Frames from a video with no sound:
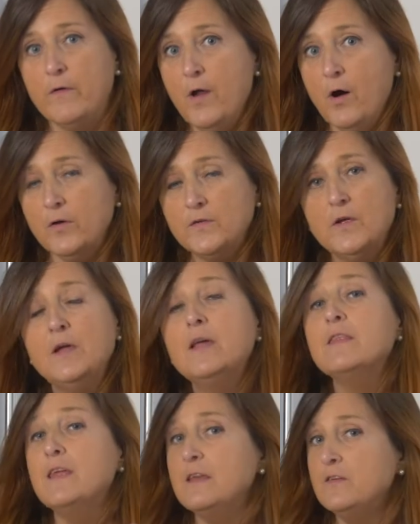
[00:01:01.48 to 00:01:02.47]
not
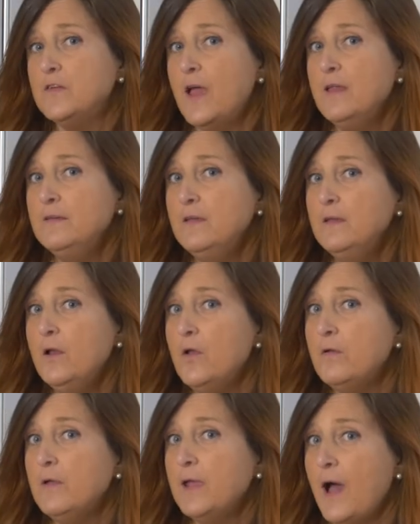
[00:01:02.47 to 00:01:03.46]
the intended
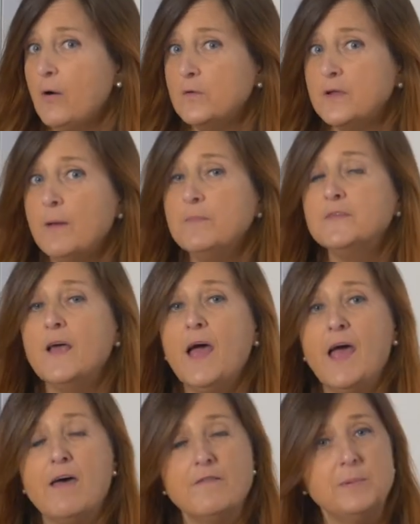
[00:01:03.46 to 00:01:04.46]
learning outcomes
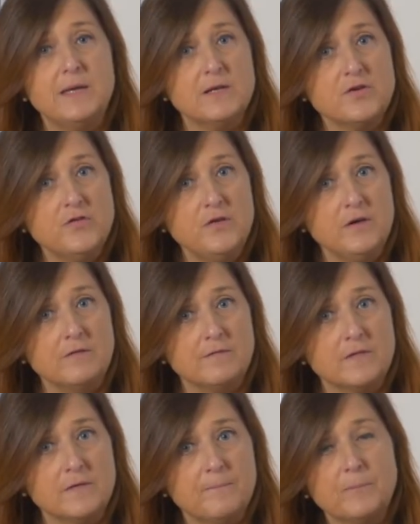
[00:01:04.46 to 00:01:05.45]
have been
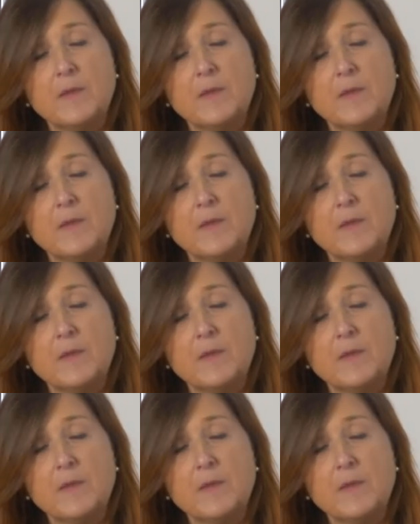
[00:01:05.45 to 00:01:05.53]
achieved.